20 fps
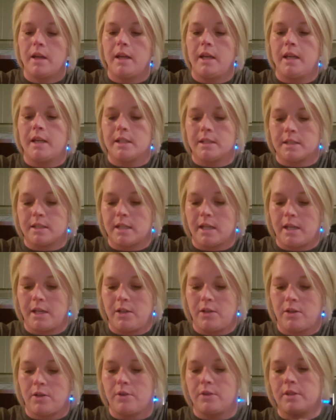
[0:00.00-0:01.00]
he can say,
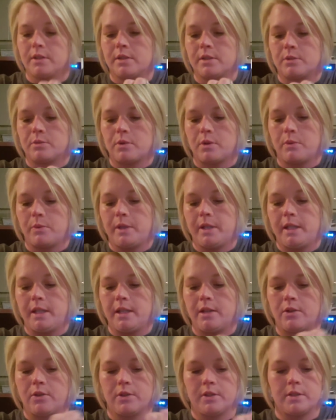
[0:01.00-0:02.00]
you know, this is what we
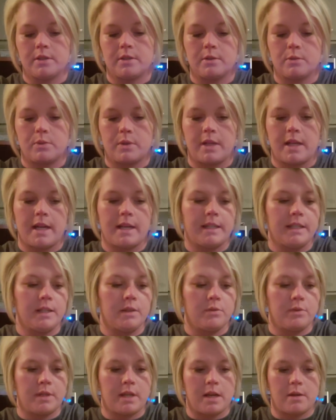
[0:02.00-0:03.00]
did, or this is what I
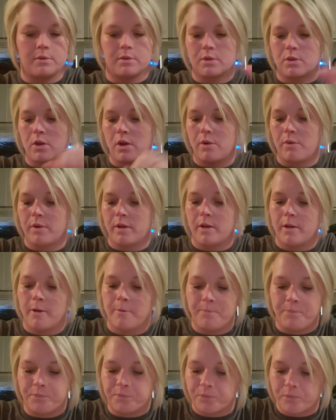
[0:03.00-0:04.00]
did when I was growing up.
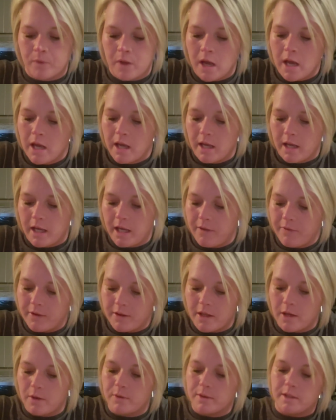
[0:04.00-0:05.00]

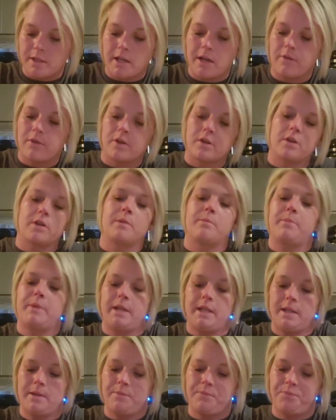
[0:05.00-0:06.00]
Even though it's never going to
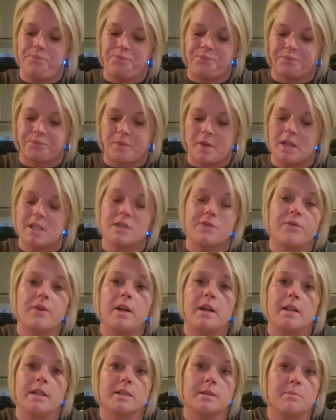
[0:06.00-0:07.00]
be as
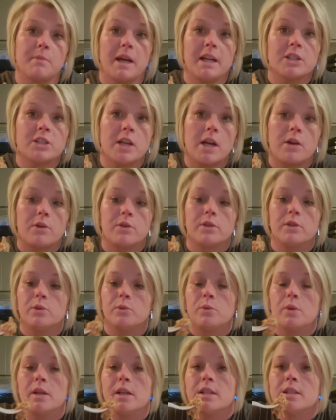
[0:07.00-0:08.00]
fun as my
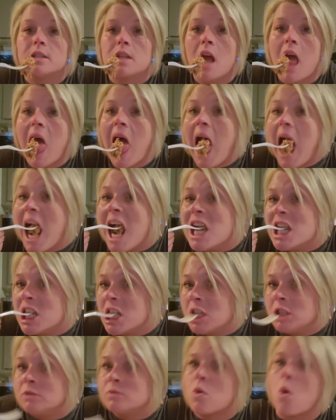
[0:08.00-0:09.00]
childhood was.
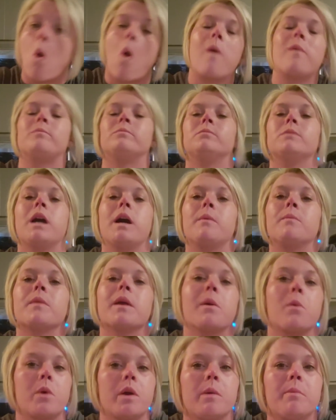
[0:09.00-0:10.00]
But
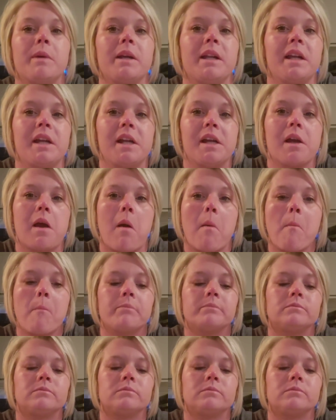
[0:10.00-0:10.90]
it will be to him.